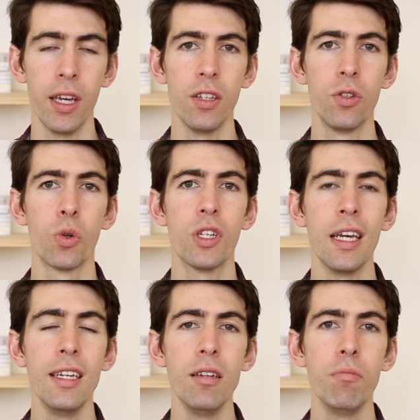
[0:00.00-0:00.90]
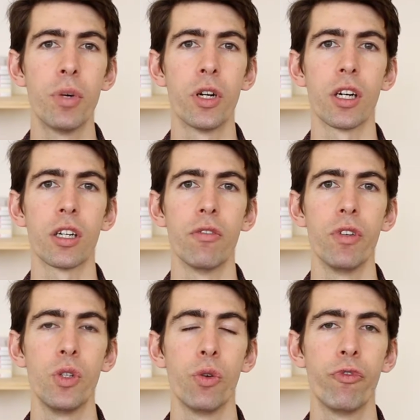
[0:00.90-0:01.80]
Is your team productive?
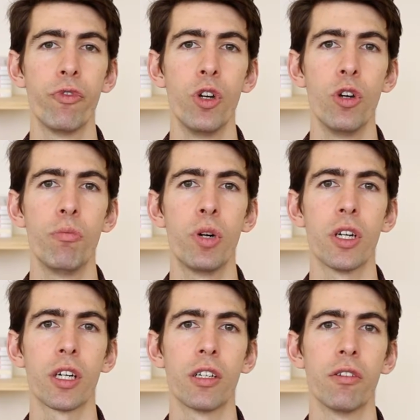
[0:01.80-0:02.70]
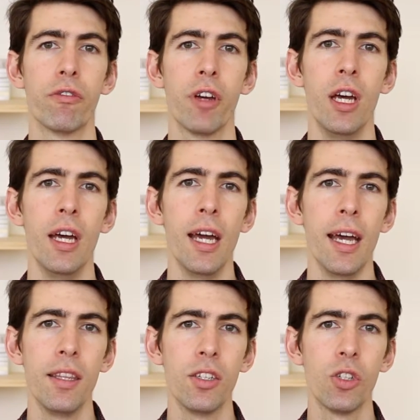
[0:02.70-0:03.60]
Is your firm productive?
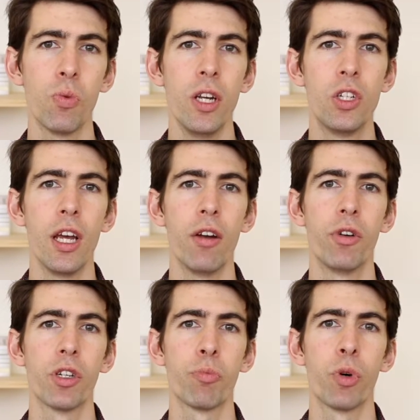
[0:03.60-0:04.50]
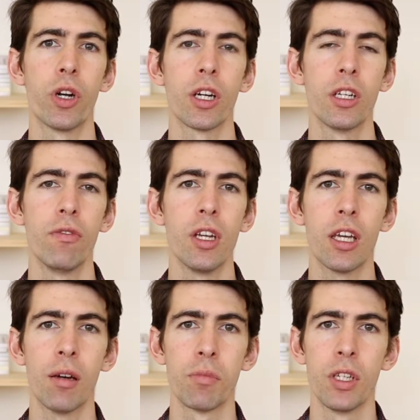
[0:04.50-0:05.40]
And this is where generous productivity
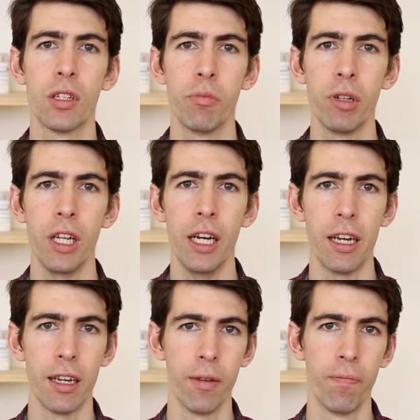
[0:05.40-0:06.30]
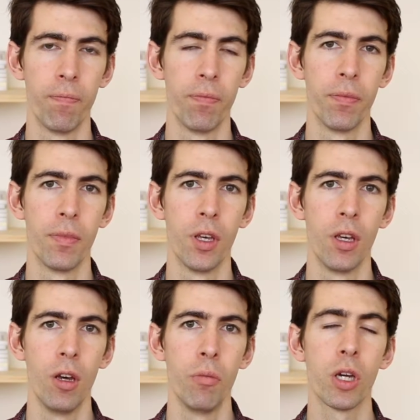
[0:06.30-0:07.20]
comes into play.
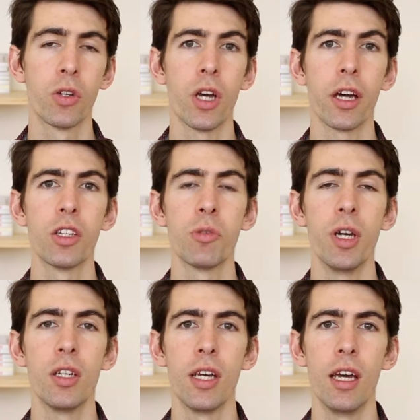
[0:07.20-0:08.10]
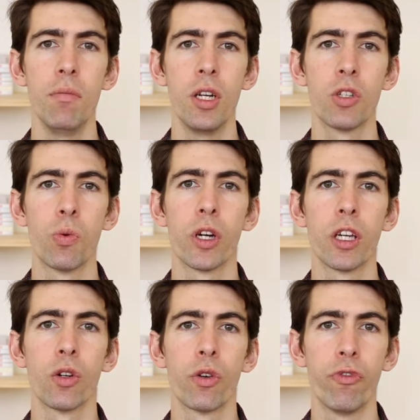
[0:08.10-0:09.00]
Because I could spend 10 minutes
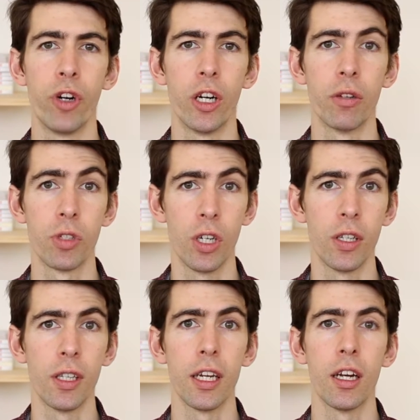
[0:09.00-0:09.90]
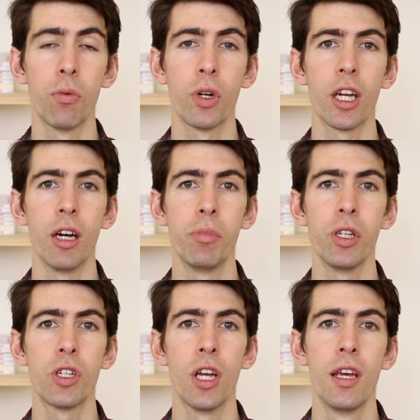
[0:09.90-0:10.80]
working on a file, certainly, and I would
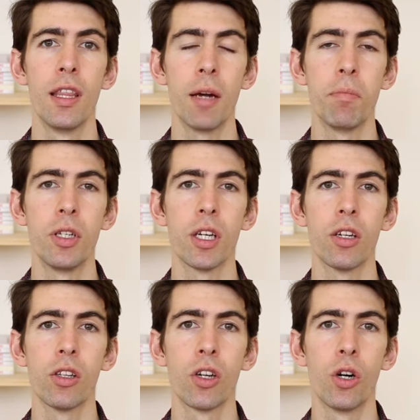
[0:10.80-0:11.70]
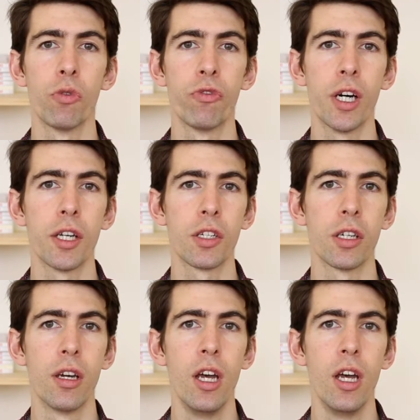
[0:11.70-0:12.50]
accomplish that particular goal faster.